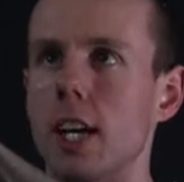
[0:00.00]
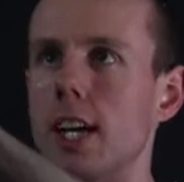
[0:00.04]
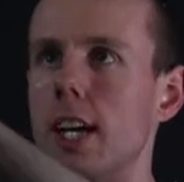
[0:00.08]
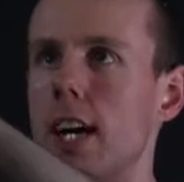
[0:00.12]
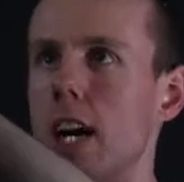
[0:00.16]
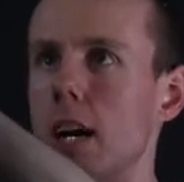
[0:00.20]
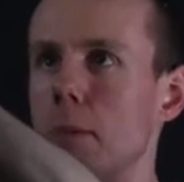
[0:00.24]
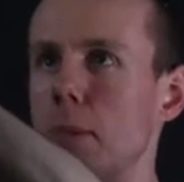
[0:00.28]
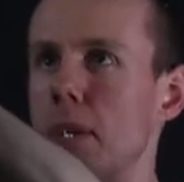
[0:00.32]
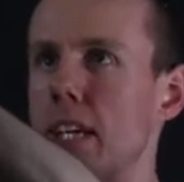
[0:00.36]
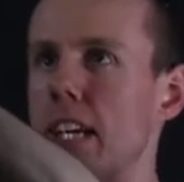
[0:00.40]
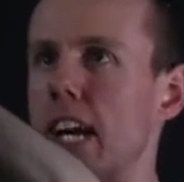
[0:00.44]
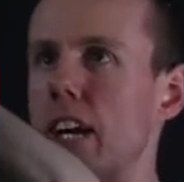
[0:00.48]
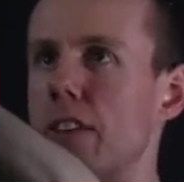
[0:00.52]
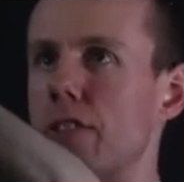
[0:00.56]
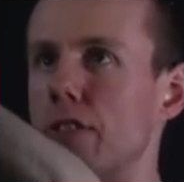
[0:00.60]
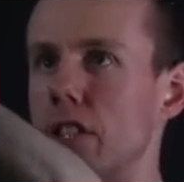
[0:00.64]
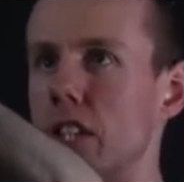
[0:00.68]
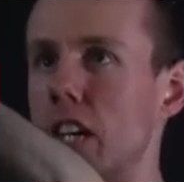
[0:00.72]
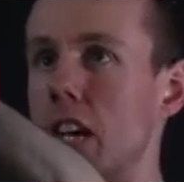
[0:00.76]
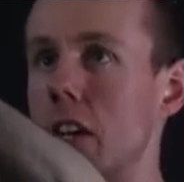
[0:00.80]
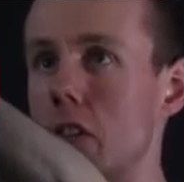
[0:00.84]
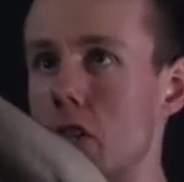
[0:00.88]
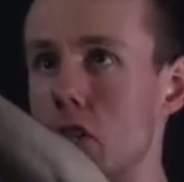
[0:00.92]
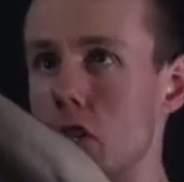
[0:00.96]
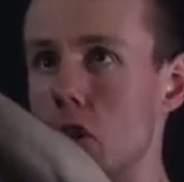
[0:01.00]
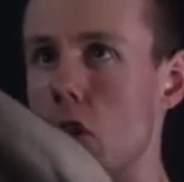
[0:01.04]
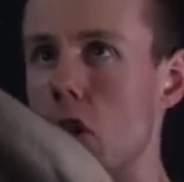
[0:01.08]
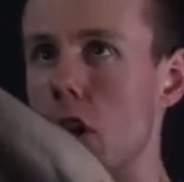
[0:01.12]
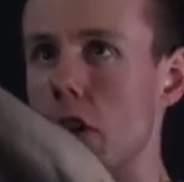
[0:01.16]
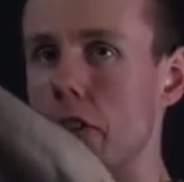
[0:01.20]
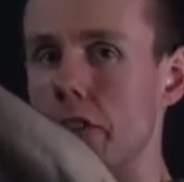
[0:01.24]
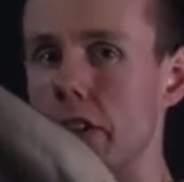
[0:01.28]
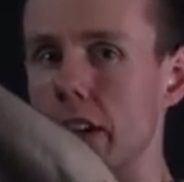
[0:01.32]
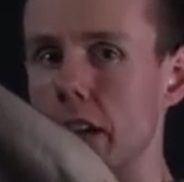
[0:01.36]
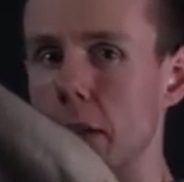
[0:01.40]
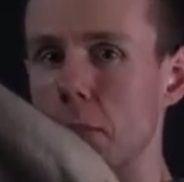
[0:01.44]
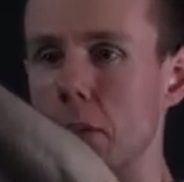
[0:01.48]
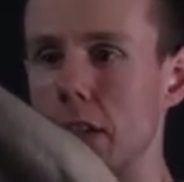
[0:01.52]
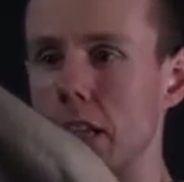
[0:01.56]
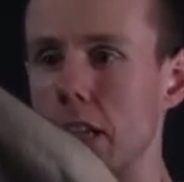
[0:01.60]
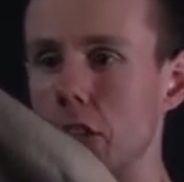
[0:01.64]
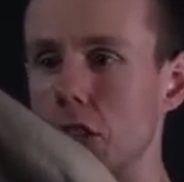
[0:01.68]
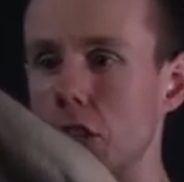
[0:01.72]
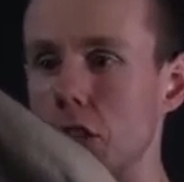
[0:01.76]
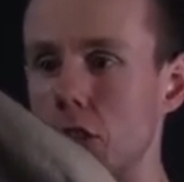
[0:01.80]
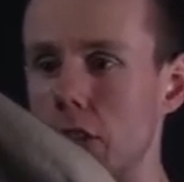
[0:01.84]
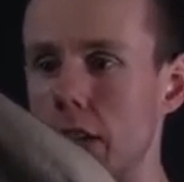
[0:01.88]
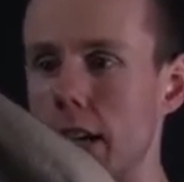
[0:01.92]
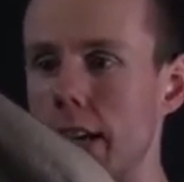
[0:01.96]
and be careful to get the dot in the right
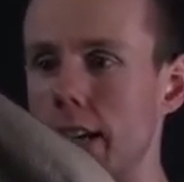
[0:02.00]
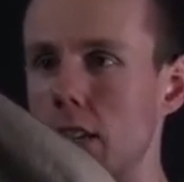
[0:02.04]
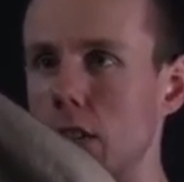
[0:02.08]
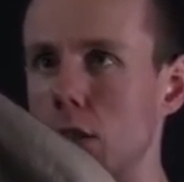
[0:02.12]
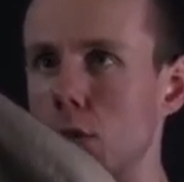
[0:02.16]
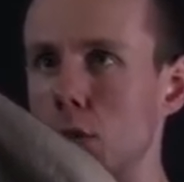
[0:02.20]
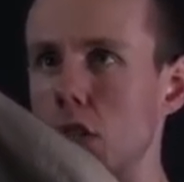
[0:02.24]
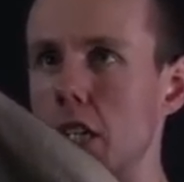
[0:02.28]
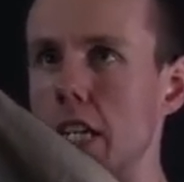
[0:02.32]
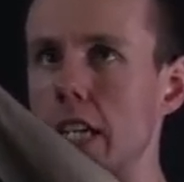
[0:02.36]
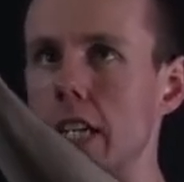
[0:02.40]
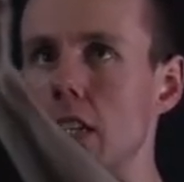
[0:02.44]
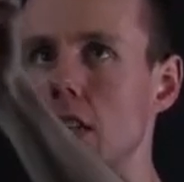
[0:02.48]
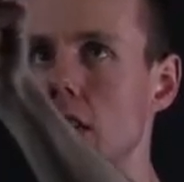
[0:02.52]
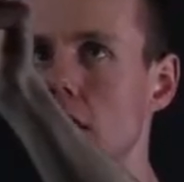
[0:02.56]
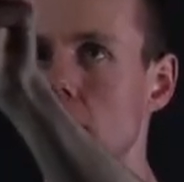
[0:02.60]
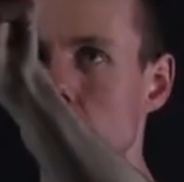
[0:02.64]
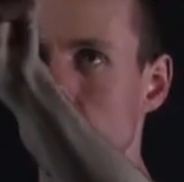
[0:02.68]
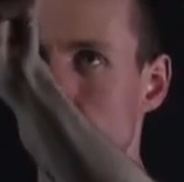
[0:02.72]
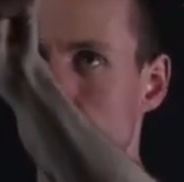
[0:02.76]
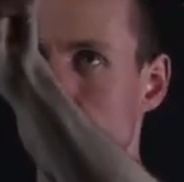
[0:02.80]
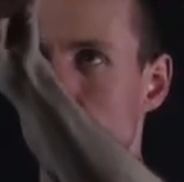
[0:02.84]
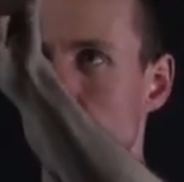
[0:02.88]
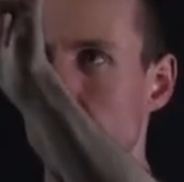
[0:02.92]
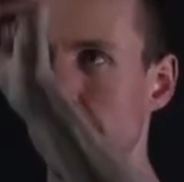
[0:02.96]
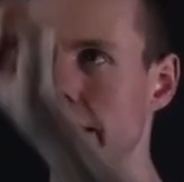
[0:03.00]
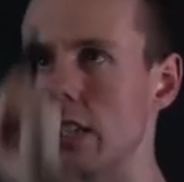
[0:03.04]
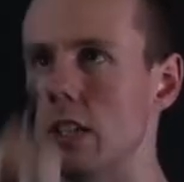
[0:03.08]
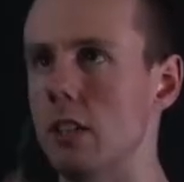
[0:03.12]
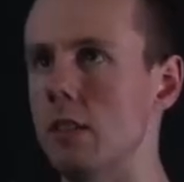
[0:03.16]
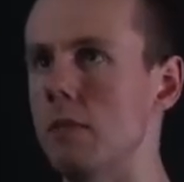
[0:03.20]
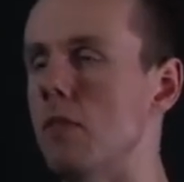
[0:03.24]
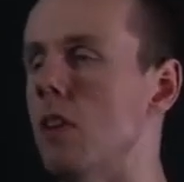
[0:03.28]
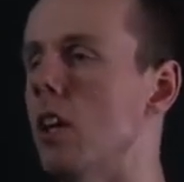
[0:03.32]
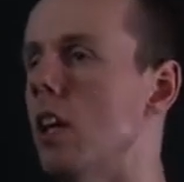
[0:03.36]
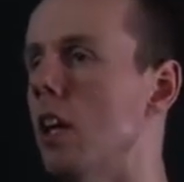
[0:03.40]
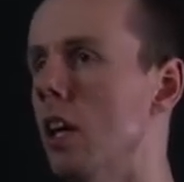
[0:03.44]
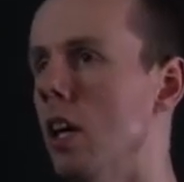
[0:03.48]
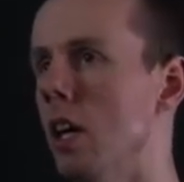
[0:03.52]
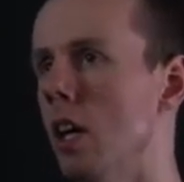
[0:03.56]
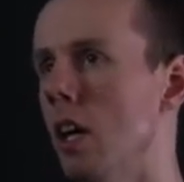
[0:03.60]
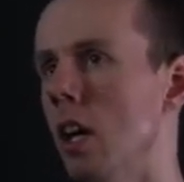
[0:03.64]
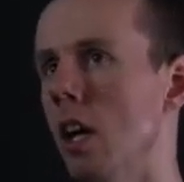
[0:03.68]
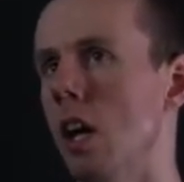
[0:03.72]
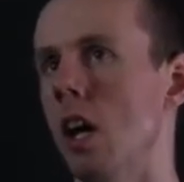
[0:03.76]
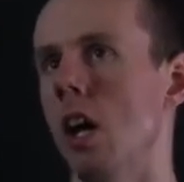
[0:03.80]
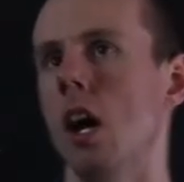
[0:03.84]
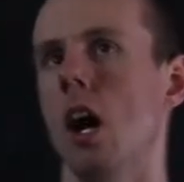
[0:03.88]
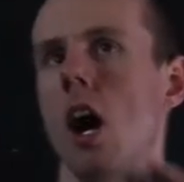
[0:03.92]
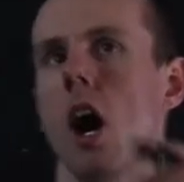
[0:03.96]
place, okay? It goes here, not here.
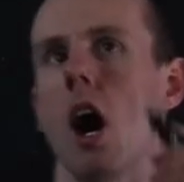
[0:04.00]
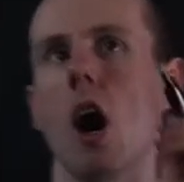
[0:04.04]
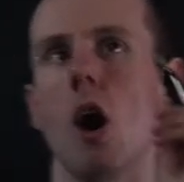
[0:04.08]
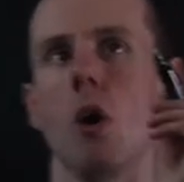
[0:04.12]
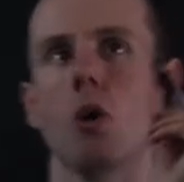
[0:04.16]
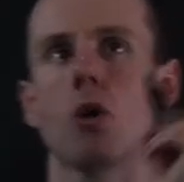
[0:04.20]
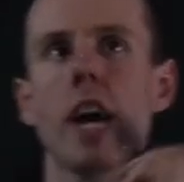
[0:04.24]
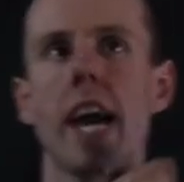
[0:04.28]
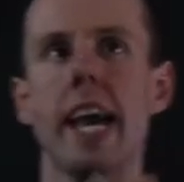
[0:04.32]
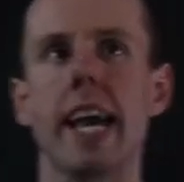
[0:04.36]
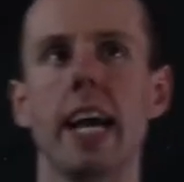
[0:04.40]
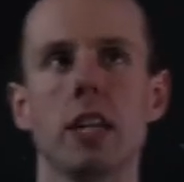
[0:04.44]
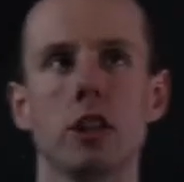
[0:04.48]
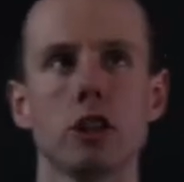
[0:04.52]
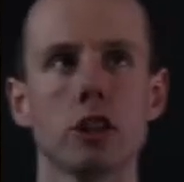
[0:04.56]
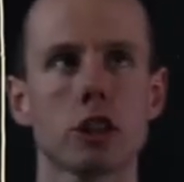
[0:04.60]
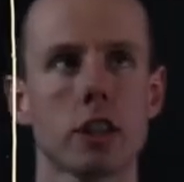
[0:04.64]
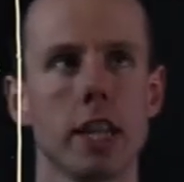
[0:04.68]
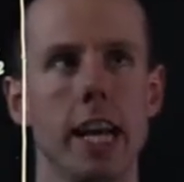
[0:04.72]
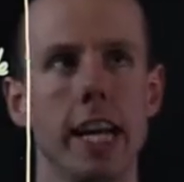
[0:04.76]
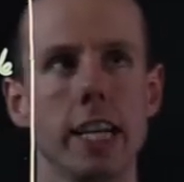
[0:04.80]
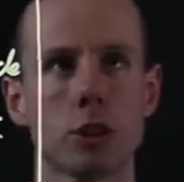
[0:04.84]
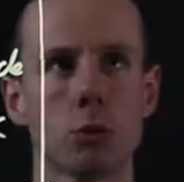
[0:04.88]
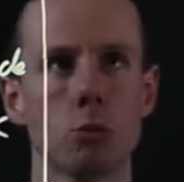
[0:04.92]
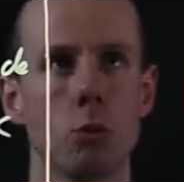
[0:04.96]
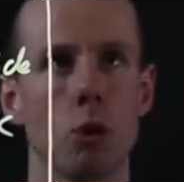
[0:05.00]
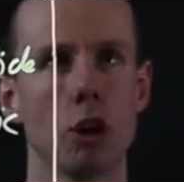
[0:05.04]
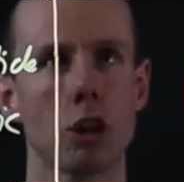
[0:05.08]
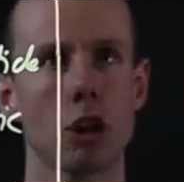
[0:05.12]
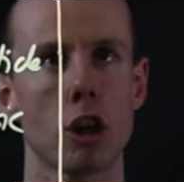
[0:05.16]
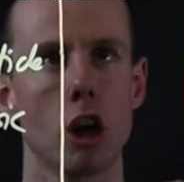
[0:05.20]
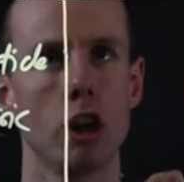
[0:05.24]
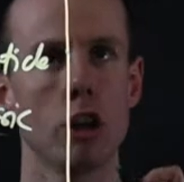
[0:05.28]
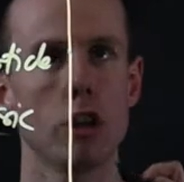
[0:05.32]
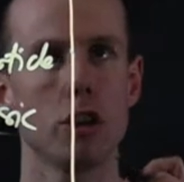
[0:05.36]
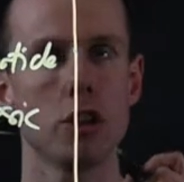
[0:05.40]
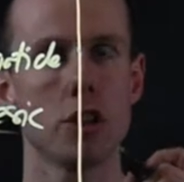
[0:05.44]
Okay, and just let's work out the